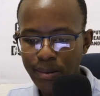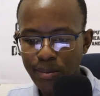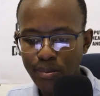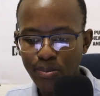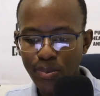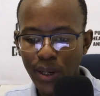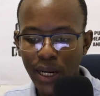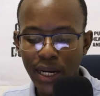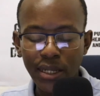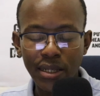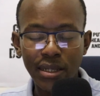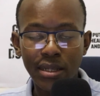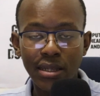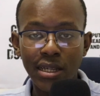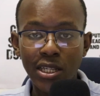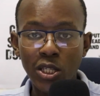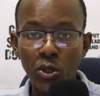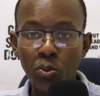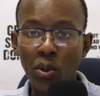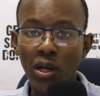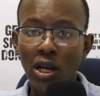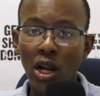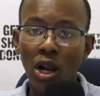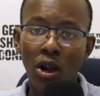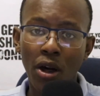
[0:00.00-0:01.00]
but there's
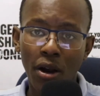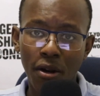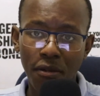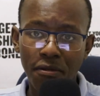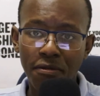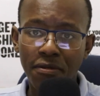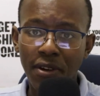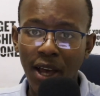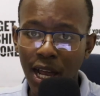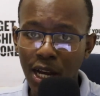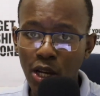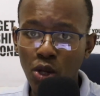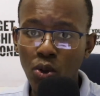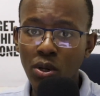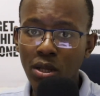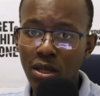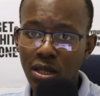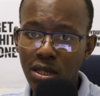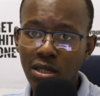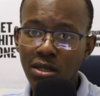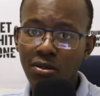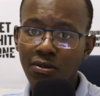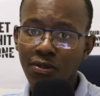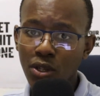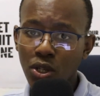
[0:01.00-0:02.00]
been a lot of value in
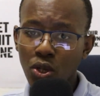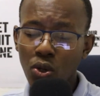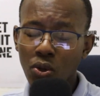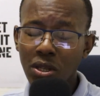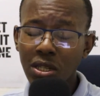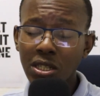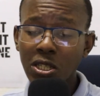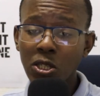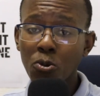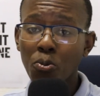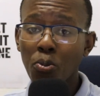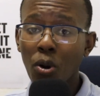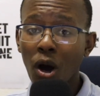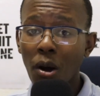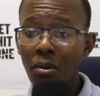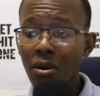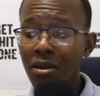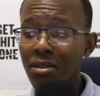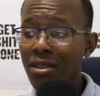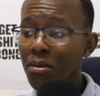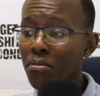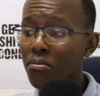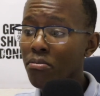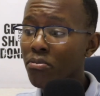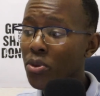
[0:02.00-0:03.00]
this video. This is probably
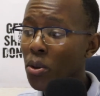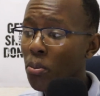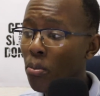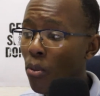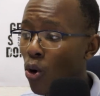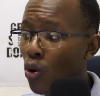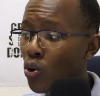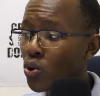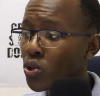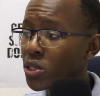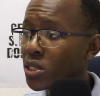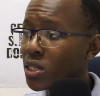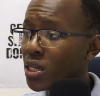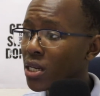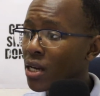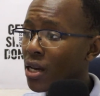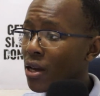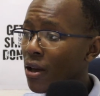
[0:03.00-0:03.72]
the most